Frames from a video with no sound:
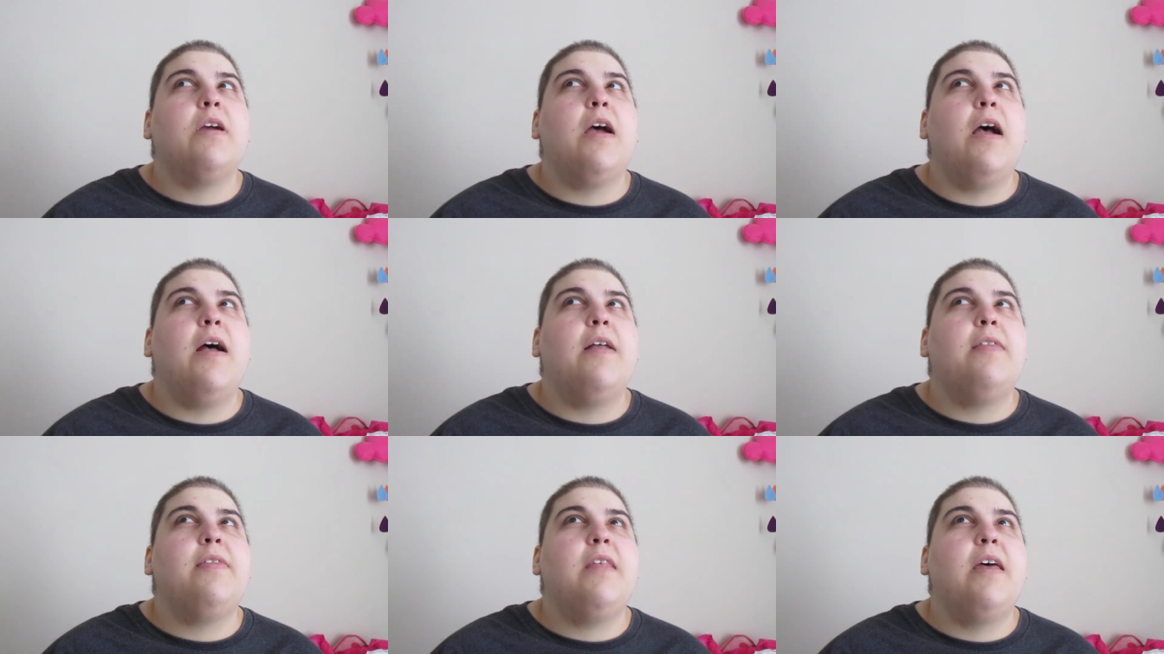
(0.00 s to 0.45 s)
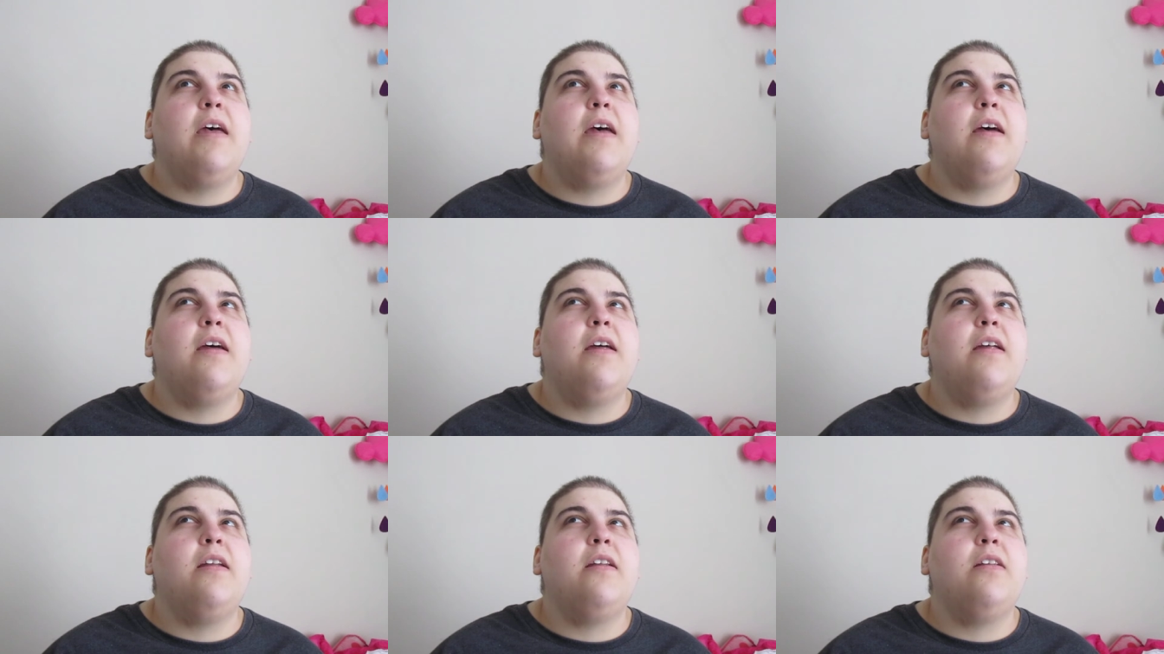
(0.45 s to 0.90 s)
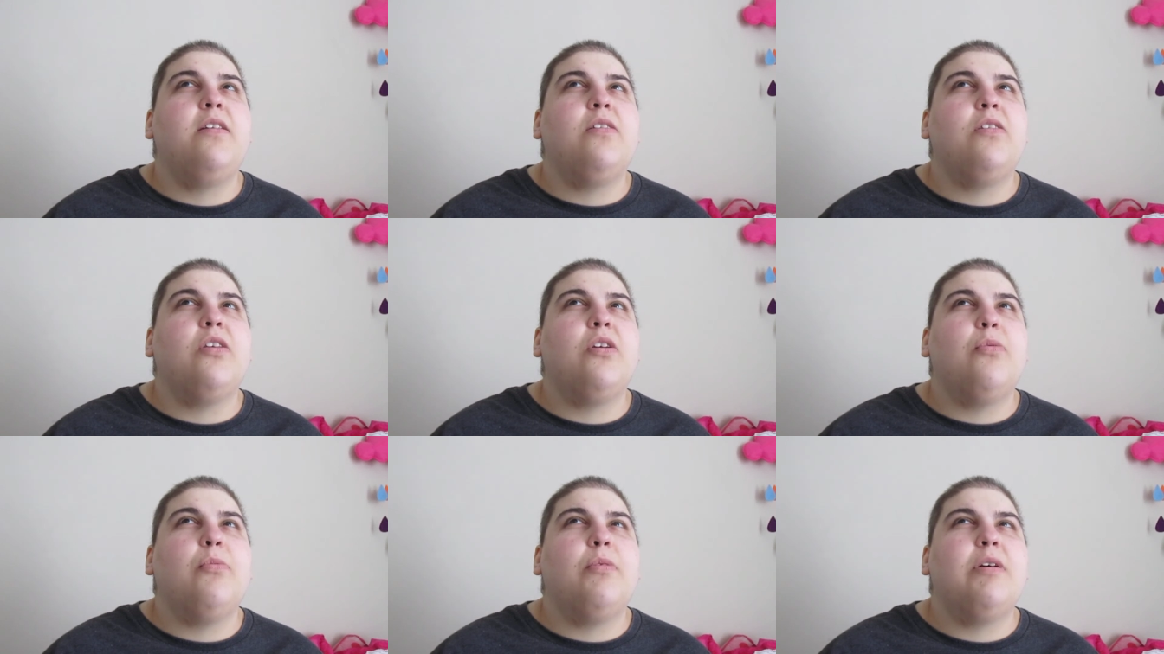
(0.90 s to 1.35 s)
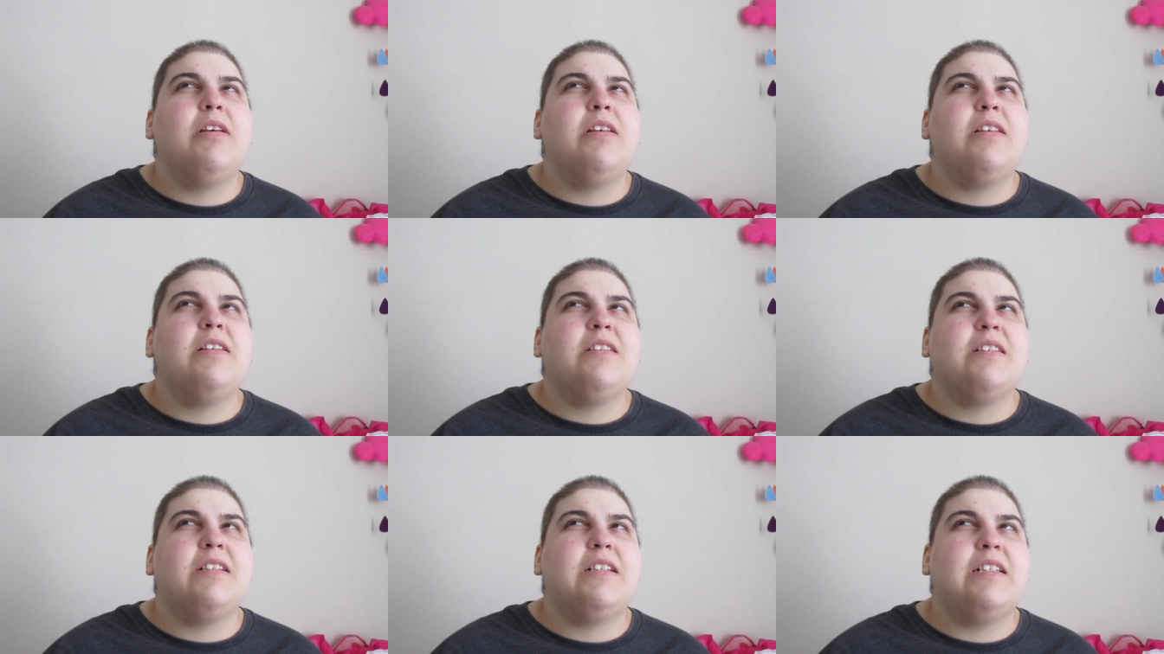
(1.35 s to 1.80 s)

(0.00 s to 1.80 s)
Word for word: and then there was